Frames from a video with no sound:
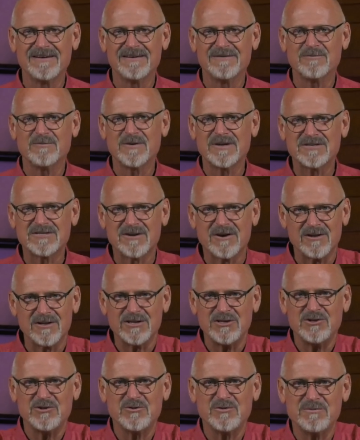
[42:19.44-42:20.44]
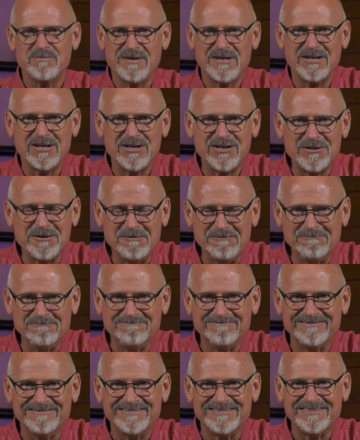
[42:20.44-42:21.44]
What he's calling you and me to do
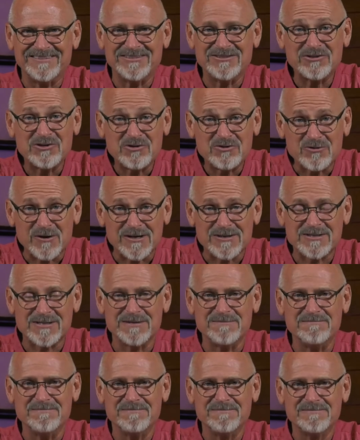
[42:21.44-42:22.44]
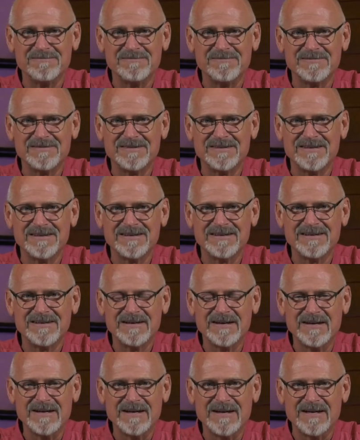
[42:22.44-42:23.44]
is to trust him.
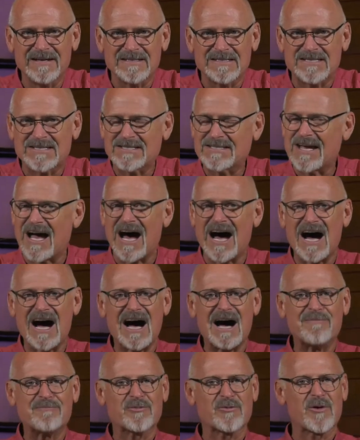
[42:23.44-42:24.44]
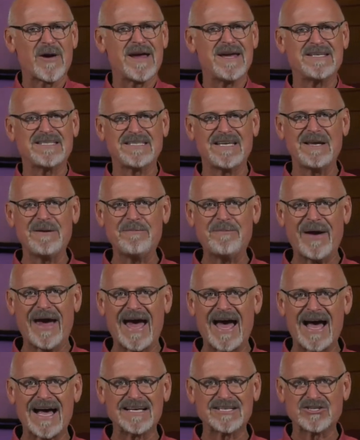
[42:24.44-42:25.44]
Stop racing
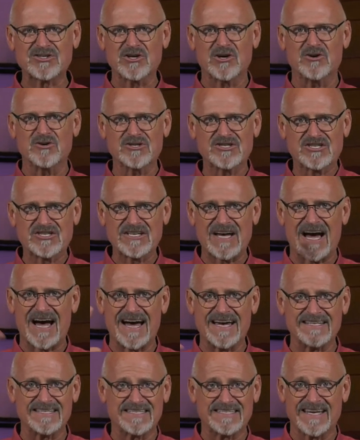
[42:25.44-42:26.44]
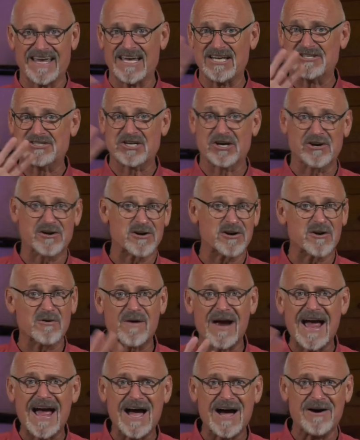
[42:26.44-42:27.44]
past those signs saying, turn
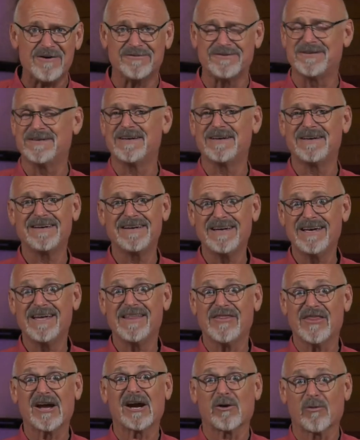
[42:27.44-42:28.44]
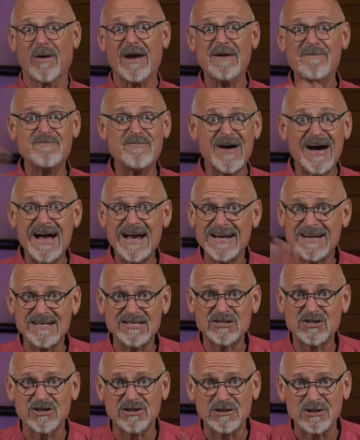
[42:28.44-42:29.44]
around. The grapevine
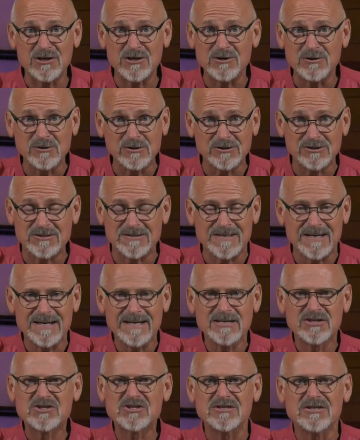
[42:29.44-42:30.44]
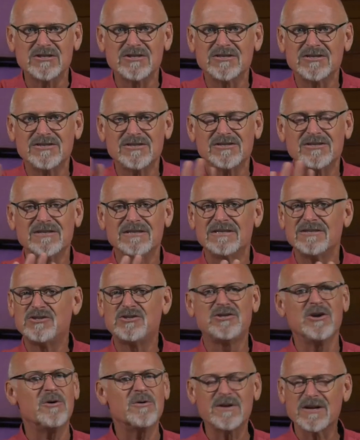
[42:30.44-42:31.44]
is closed.
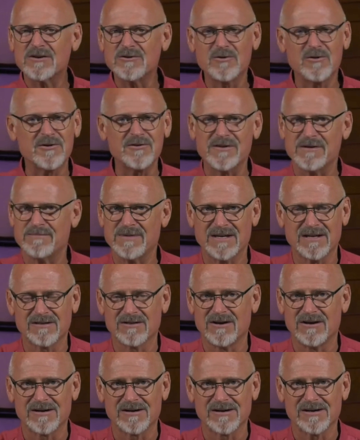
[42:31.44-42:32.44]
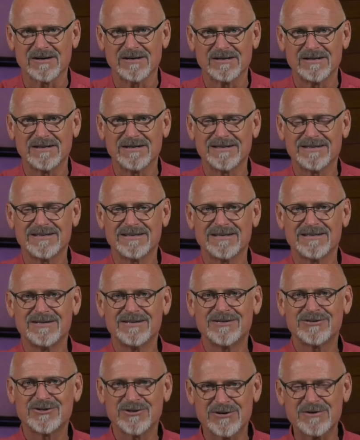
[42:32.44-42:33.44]
Don't ignore them any longer.
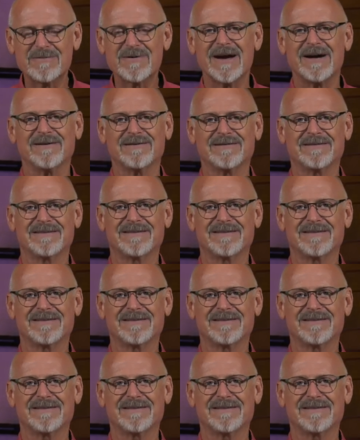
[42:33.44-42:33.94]
Turn around.